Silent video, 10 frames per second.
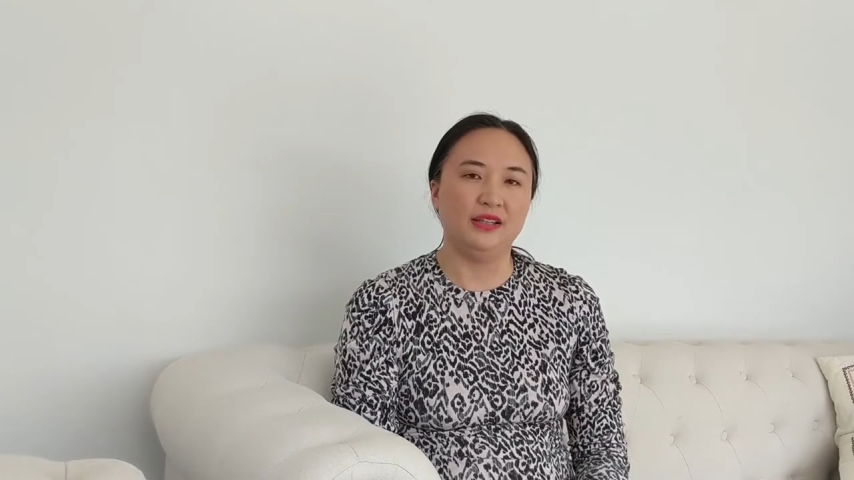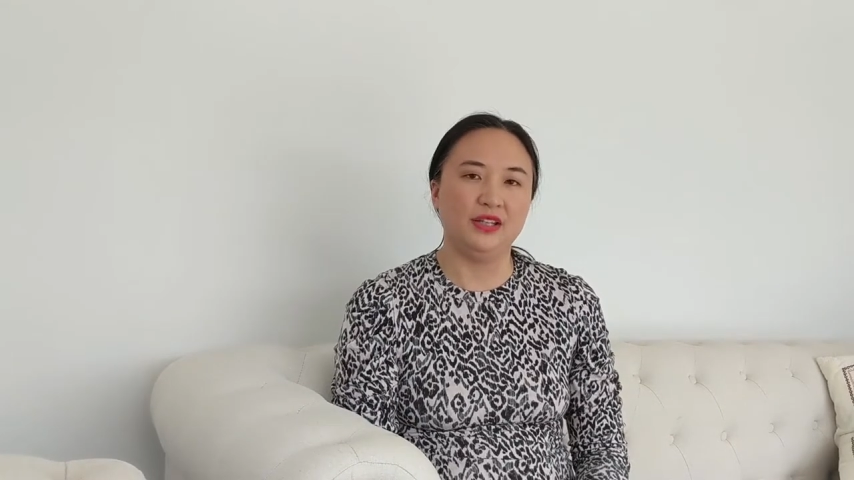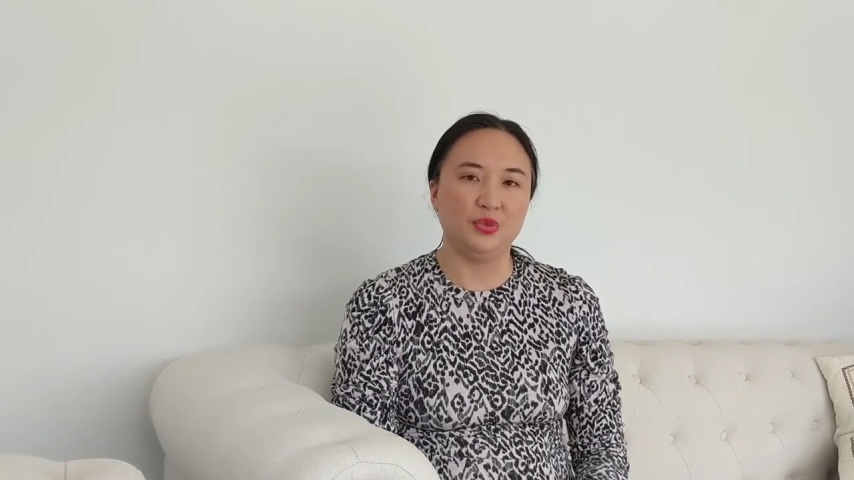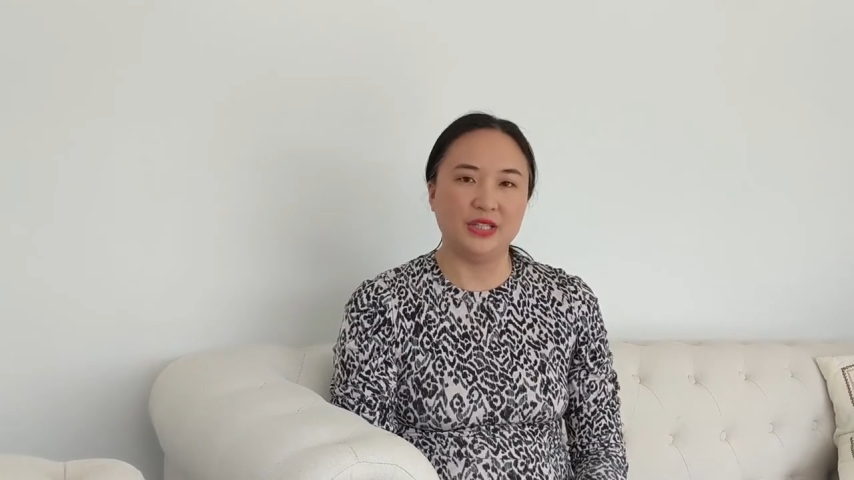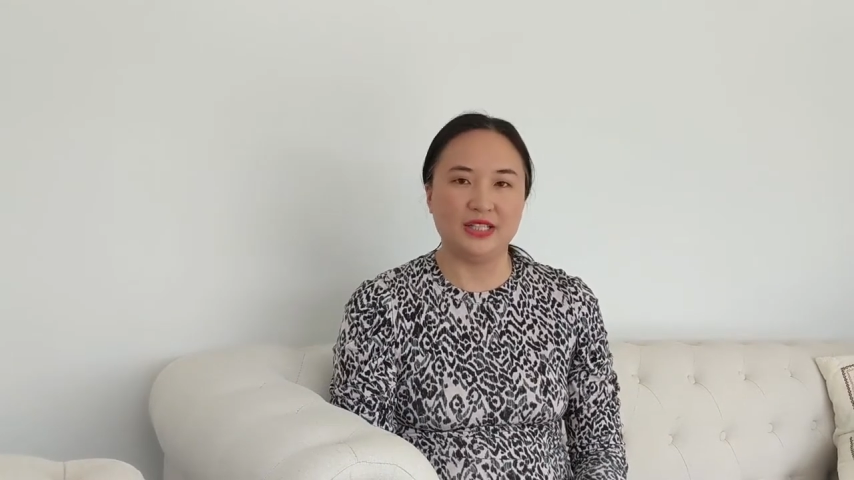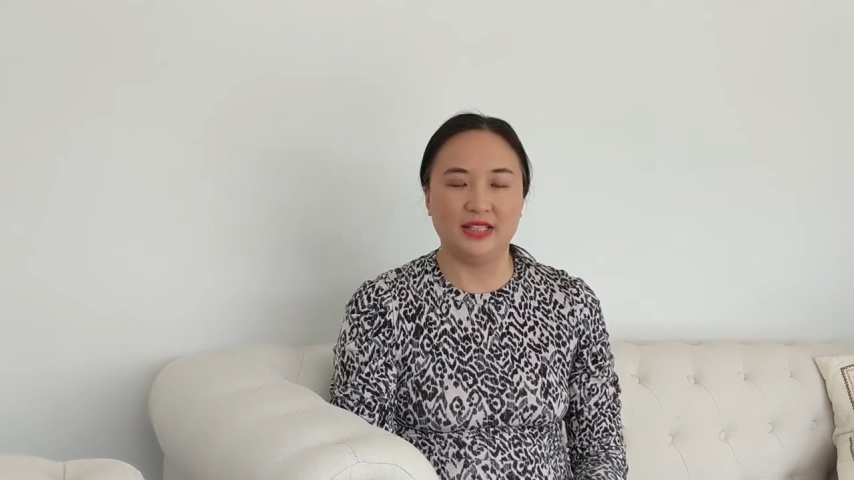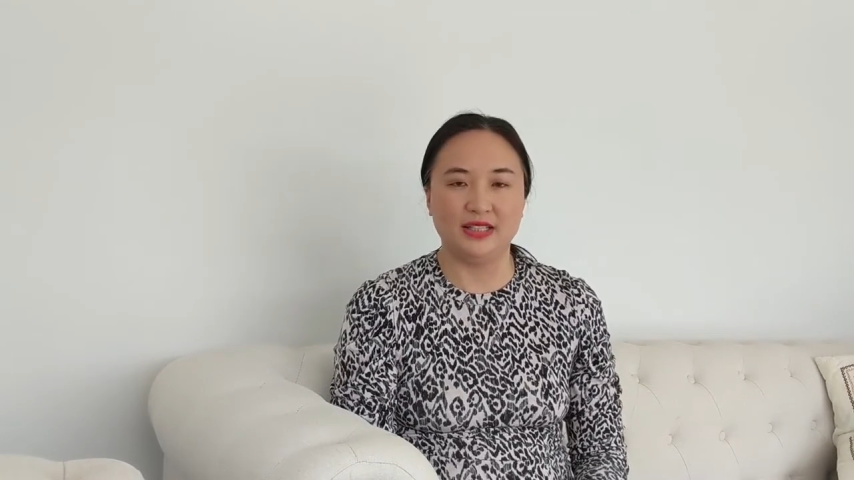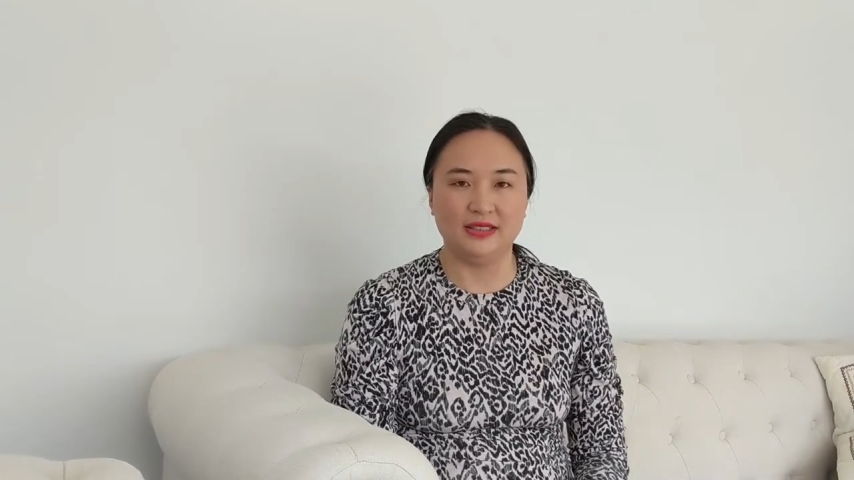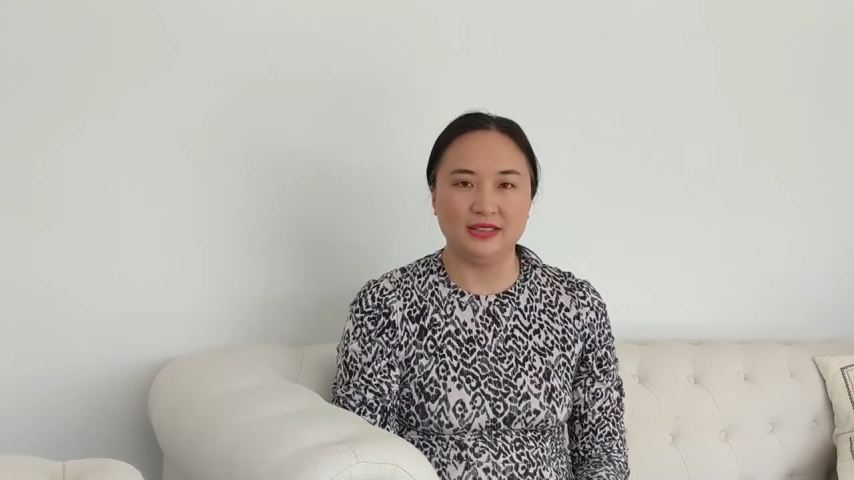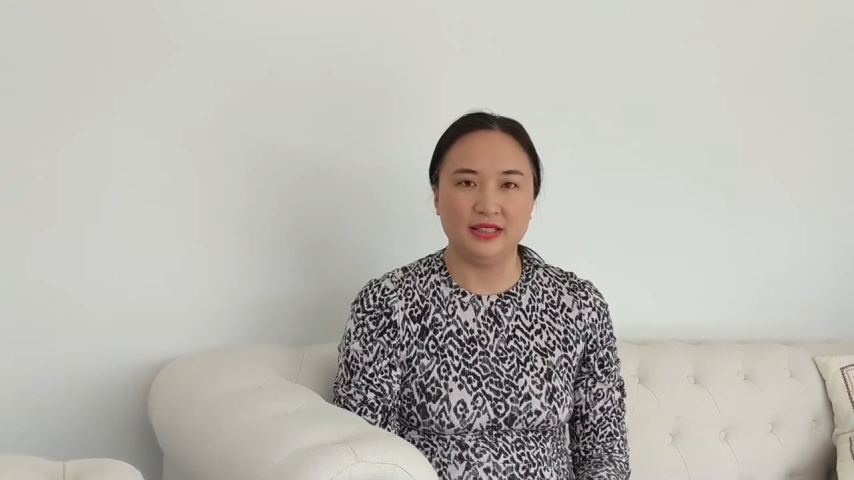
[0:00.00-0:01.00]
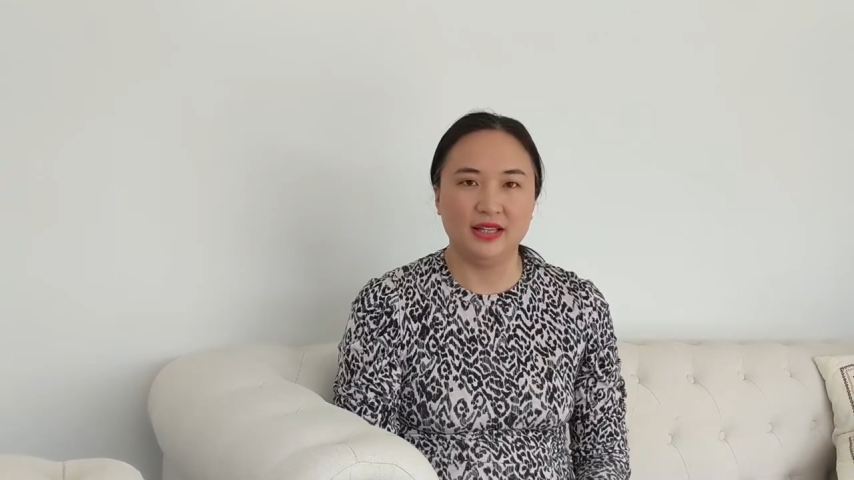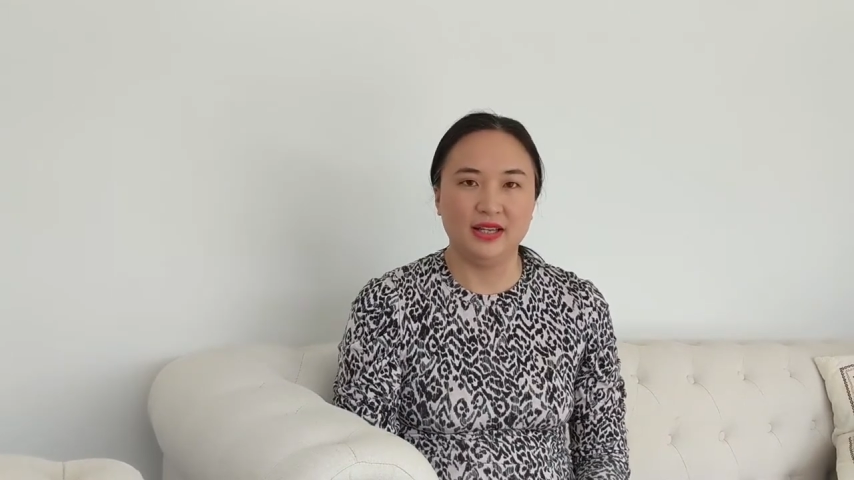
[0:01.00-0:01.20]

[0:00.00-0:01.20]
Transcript: their twenties,